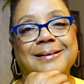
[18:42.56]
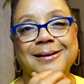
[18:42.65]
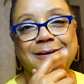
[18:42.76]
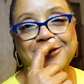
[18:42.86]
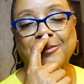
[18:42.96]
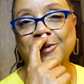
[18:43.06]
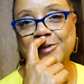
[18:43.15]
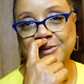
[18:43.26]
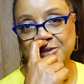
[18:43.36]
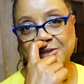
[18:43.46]
can you tell me
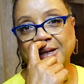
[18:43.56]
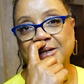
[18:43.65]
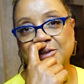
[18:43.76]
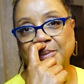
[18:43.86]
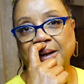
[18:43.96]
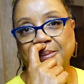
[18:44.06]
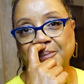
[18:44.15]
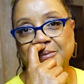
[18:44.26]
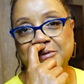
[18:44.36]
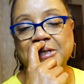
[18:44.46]
which ones you think I should buy?
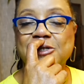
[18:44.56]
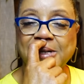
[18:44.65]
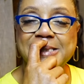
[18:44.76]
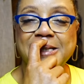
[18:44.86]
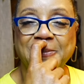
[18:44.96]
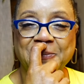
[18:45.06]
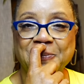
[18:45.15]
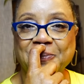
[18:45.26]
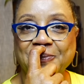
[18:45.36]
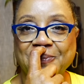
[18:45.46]
Should I try some?
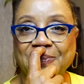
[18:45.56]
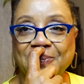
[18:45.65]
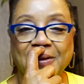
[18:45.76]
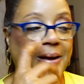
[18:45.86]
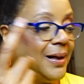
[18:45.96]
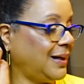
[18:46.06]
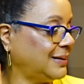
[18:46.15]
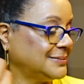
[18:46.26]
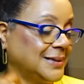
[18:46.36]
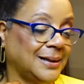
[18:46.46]

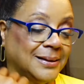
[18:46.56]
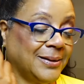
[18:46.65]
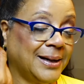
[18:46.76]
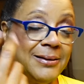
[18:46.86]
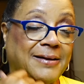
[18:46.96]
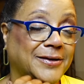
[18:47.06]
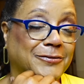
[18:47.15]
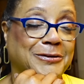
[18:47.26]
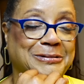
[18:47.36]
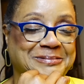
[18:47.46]
Although I don't have any
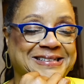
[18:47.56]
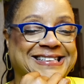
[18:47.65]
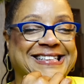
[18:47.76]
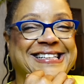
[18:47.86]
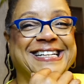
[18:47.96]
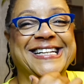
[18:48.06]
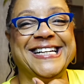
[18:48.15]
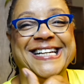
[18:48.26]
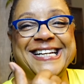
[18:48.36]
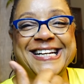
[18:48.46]
room.
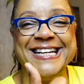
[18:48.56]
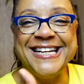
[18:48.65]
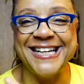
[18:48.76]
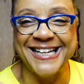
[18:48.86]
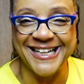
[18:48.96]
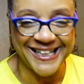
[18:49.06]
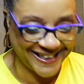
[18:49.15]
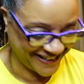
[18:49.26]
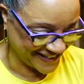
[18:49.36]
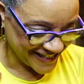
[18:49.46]

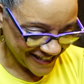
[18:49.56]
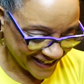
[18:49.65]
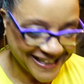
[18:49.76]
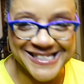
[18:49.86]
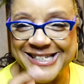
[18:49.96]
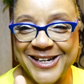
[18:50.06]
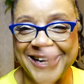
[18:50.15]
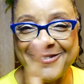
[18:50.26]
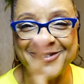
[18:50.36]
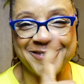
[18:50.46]
I still don't
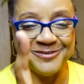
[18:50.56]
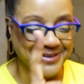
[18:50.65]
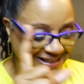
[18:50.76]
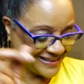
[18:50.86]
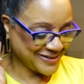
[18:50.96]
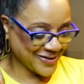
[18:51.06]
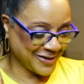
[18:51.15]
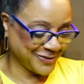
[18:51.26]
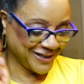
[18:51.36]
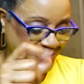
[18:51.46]
have any room, so I
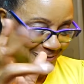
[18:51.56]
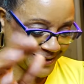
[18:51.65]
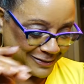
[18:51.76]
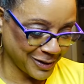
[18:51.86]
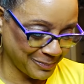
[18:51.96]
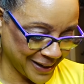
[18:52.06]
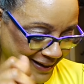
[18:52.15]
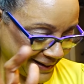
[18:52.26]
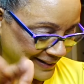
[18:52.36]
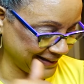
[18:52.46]
really shouldn't be thinking about
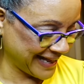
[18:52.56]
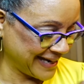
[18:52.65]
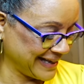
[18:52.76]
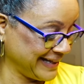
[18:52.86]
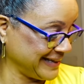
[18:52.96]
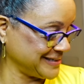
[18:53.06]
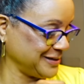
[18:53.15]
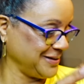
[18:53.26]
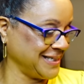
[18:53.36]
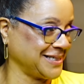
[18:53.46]
buying anything, adding anything
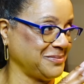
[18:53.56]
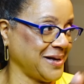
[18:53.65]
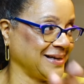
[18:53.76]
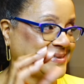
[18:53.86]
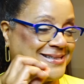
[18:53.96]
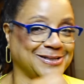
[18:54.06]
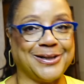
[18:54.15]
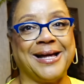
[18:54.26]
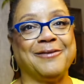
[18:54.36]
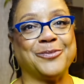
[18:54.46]
into the mess until
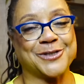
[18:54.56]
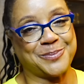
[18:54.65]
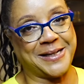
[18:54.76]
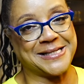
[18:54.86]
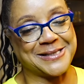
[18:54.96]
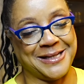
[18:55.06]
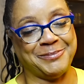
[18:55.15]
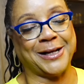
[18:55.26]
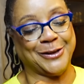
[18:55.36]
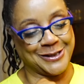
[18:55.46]
I have more space in
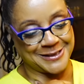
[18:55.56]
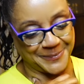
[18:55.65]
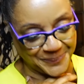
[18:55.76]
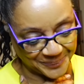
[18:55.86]
my closet.